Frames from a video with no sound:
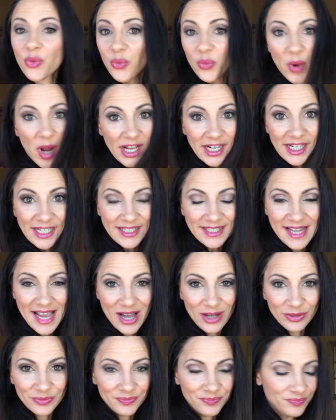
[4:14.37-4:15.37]
Write it
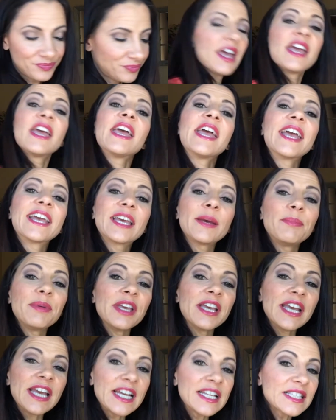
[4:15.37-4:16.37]
down. It could
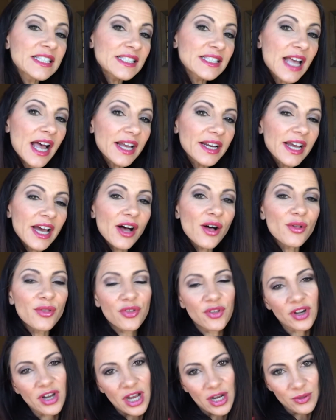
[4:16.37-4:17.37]
be inside health
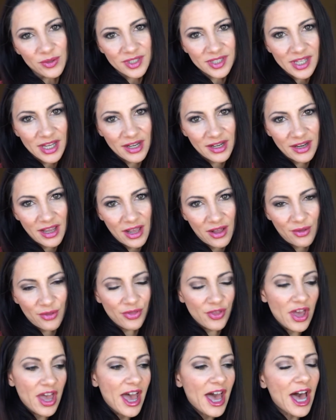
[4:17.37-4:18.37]
and outside health,
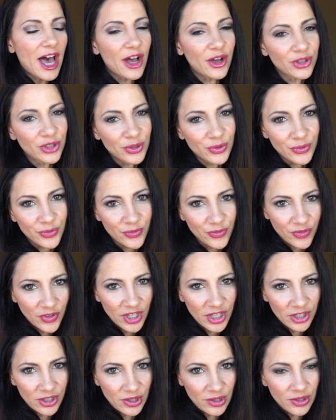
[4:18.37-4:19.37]
how you
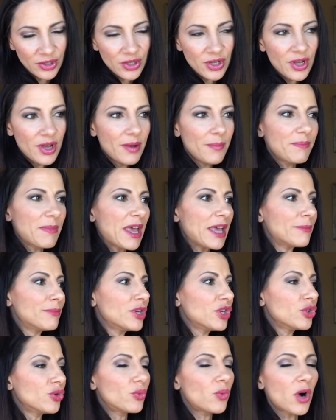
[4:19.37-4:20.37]
feel. Maybe
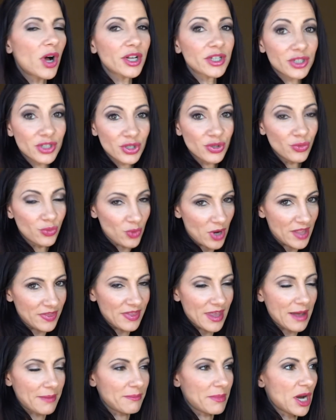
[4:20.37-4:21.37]
you want to run
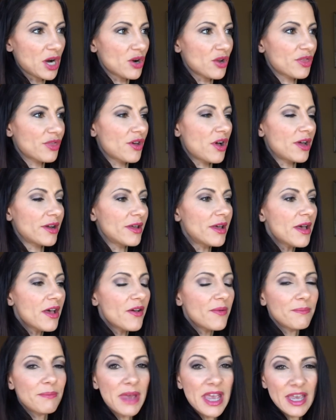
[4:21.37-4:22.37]
that marathon.
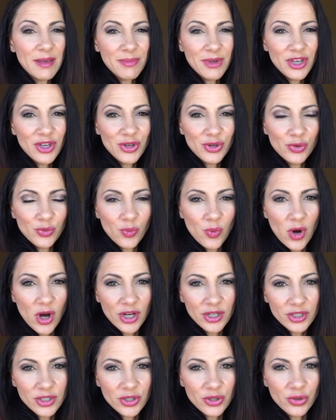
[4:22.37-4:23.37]
Maybe you
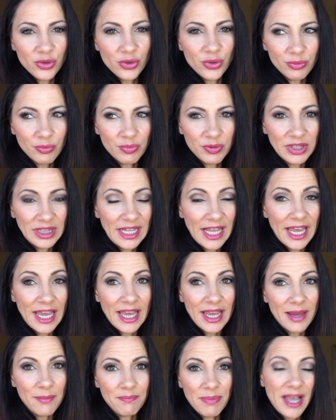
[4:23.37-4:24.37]
want to
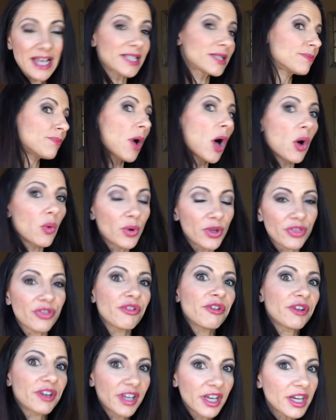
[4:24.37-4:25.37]
play baseball with
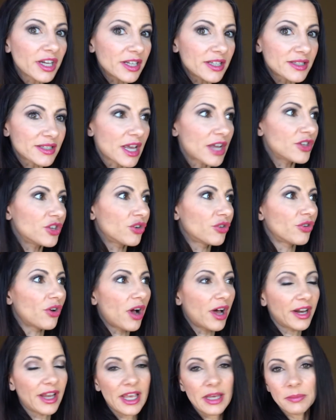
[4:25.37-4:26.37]
your kids and you're
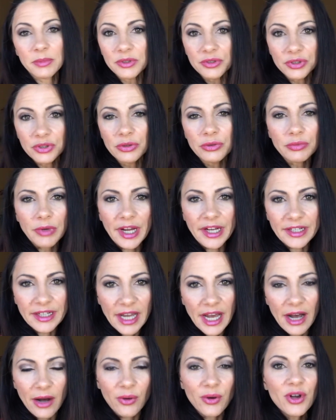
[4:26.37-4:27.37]
not able to right
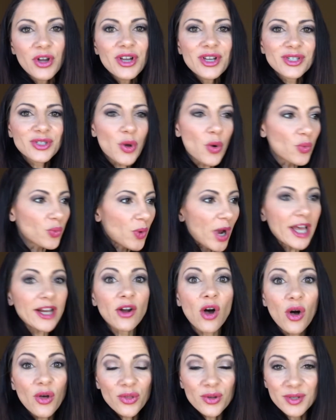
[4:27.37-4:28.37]
now. So write
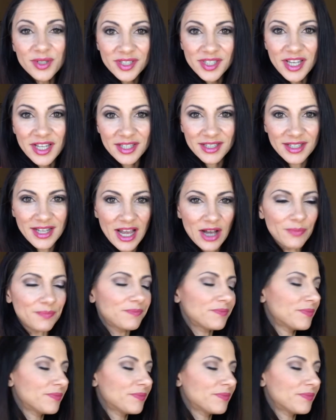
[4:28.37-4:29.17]
all those things down.